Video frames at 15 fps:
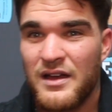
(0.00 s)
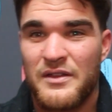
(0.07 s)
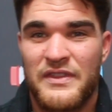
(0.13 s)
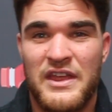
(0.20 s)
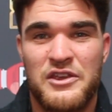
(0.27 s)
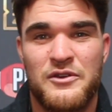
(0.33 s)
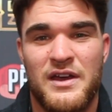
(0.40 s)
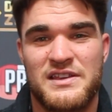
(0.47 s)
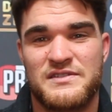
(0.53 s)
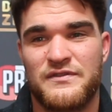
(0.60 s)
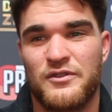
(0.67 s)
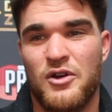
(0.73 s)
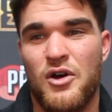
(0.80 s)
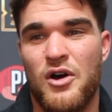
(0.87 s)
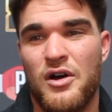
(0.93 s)
Thank you guys
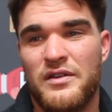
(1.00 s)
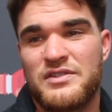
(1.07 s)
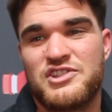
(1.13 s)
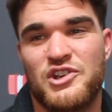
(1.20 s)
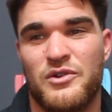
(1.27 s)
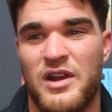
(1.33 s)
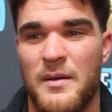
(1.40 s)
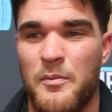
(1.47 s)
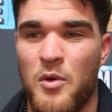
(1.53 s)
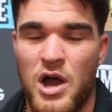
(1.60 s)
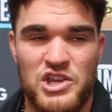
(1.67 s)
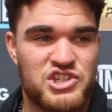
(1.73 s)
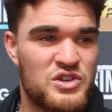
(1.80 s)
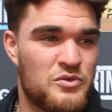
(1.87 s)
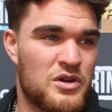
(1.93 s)
for all showing up,
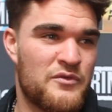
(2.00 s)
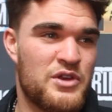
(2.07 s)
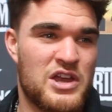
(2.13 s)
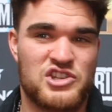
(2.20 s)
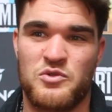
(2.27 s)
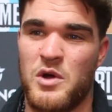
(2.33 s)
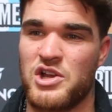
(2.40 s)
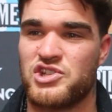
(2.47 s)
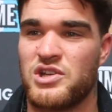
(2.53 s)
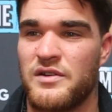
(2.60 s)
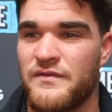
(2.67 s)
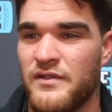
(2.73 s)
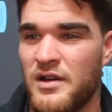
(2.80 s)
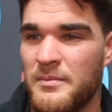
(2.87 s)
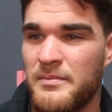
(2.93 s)
watching, wherever you guys are watching
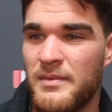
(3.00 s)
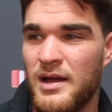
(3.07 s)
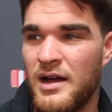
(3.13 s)
it from.